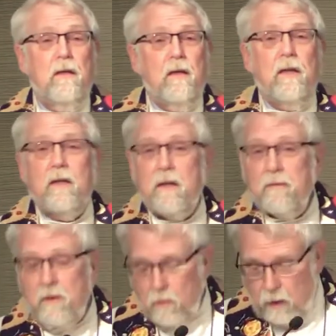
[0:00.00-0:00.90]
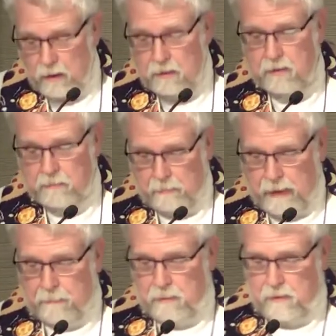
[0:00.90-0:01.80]
in the living waters of
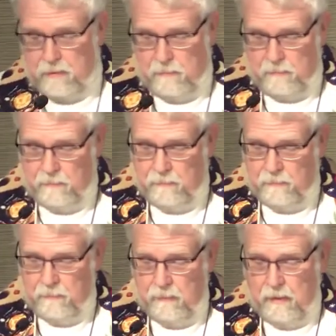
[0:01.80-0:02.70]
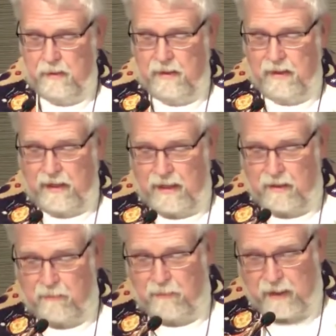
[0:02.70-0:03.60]
baptism, I
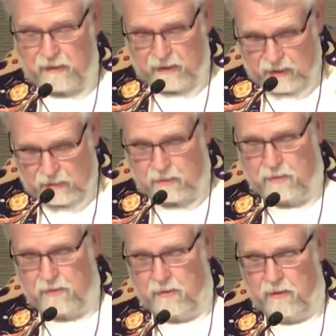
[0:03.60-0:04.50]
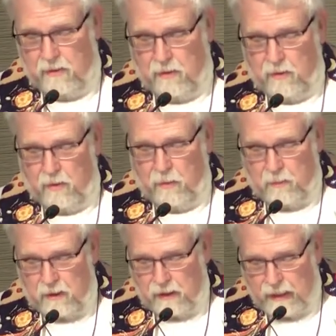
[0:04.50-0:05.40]
have found others whom
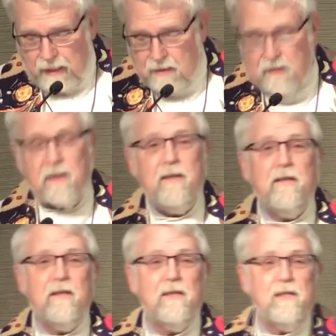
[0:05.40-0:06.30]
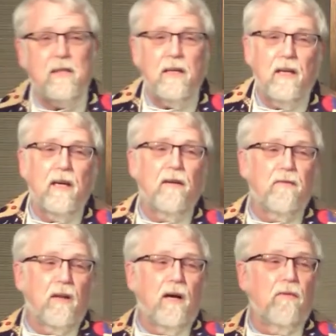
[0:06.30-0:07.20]
he cast into the sea of
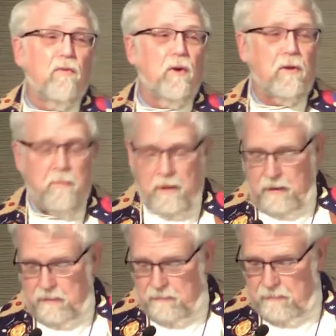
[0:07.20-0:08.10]
love with me.